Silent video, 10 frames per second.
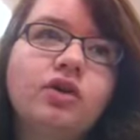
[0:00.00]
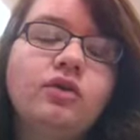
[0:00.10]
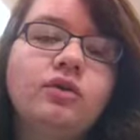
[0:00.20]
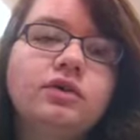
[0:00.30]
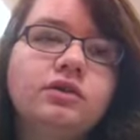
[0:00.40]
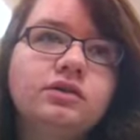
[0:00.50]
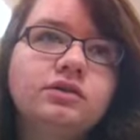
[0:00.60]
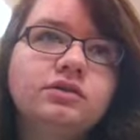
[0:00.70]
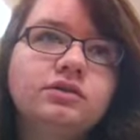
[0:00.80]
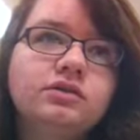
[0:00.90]
And then you're
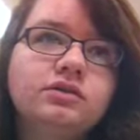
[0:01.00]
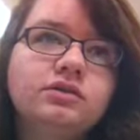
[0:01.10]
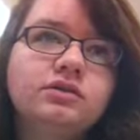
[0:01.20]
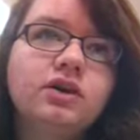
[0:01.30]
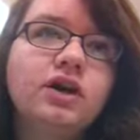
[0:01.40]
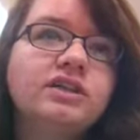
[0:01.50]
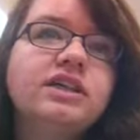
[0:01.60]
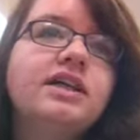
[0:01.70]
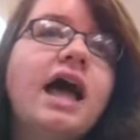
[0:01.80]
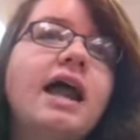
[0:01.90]
changing the whole compound.
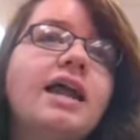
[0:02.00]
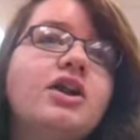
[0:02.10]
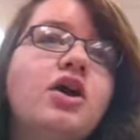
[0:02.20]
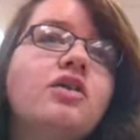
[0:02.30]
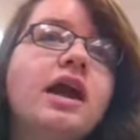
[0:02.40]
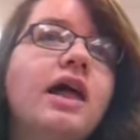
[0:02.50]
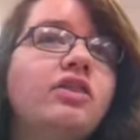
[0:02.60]
See, I didn't know that.